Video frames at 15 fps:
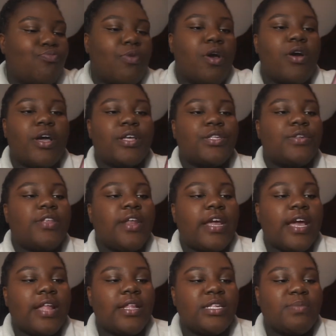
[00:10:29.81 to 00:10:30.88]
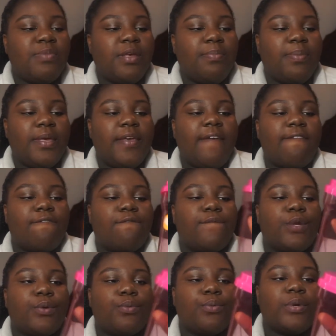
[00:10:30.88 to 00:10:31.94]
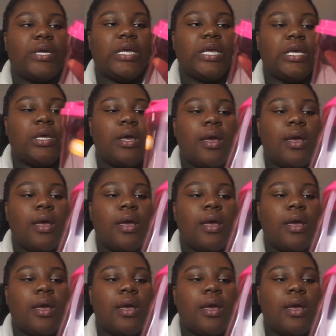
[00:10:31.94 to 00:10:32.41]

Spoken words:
Okay, so then I got this BPA free